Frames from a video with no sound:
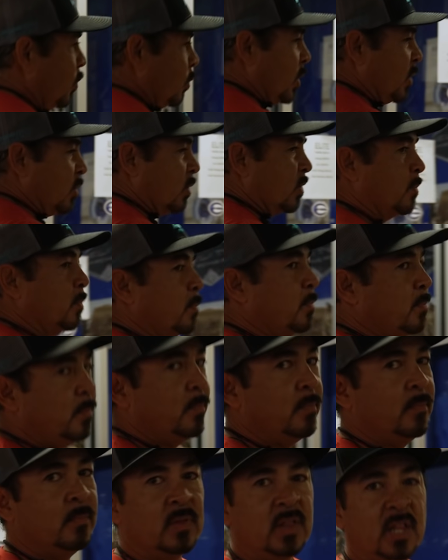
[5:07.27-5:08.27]
we were
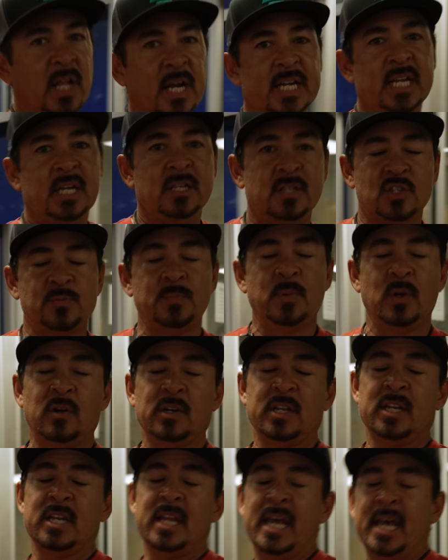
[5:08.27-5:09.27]
lucky this
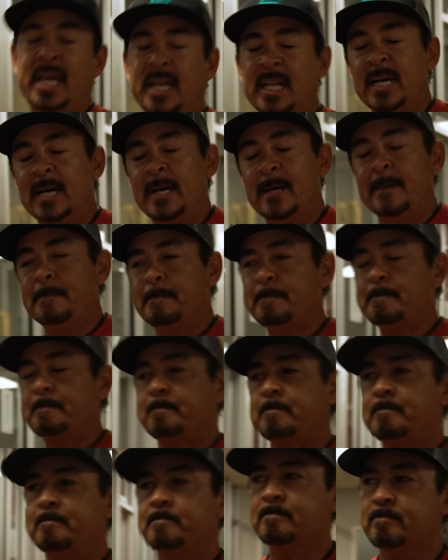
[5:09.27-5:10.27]
building had a
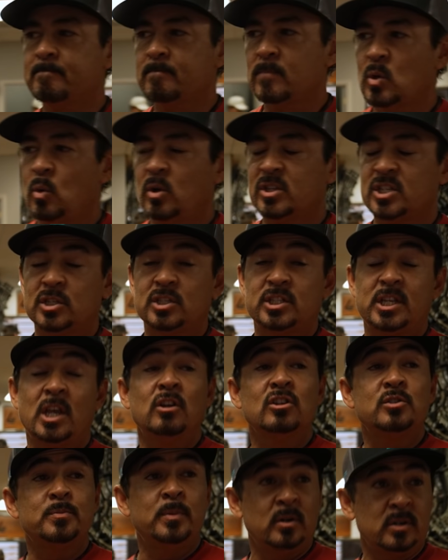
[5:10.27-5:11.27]
was a
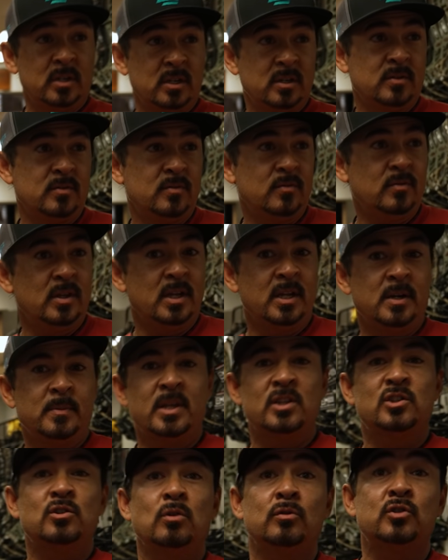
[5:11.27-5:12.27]
sales building and
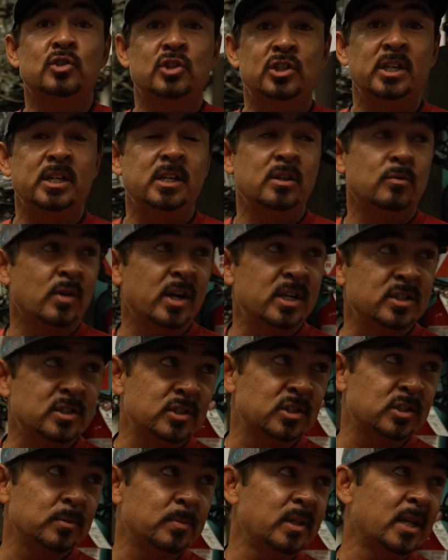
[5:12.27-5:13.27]
they sold chicken
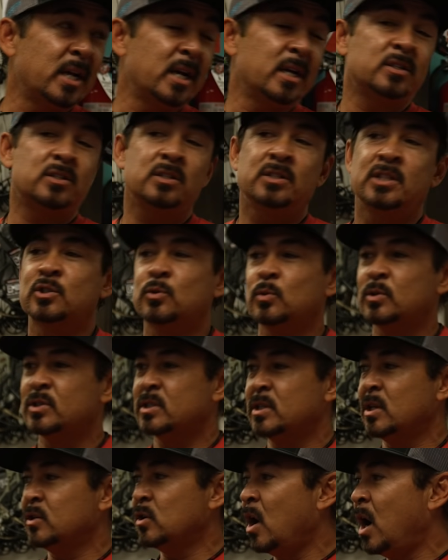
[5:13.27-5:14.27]
raising supplies. And this was
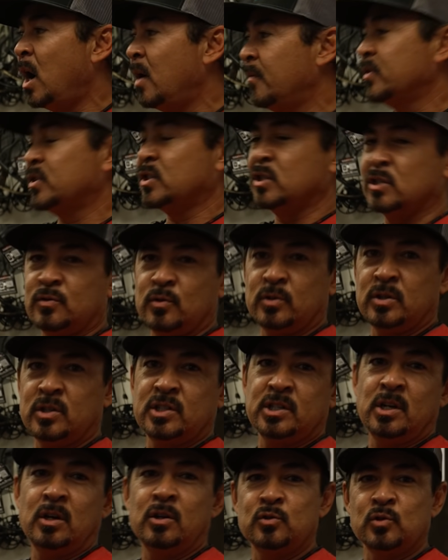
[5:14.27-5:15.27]
the offices for the
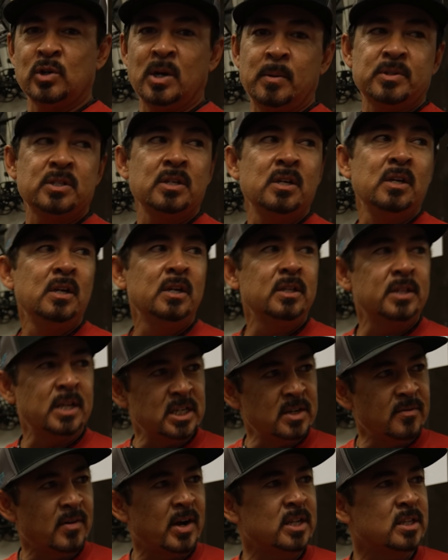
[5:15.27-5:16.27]
sales reps. They
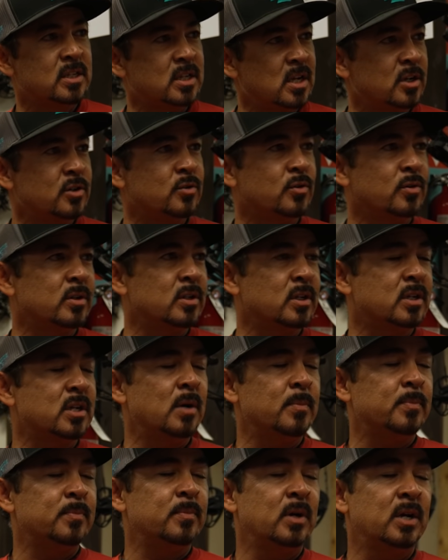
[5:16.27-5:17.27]
had divided the country the
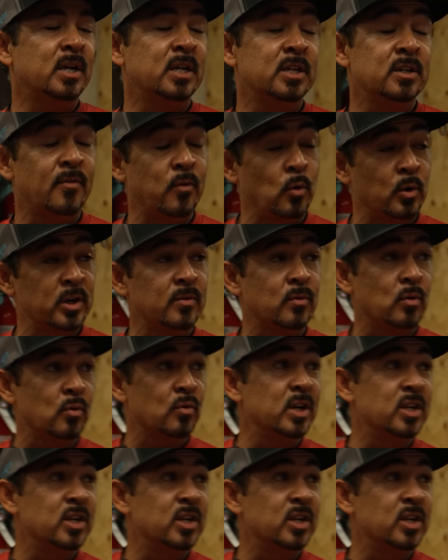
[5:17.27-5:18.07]
comp, uh, into four different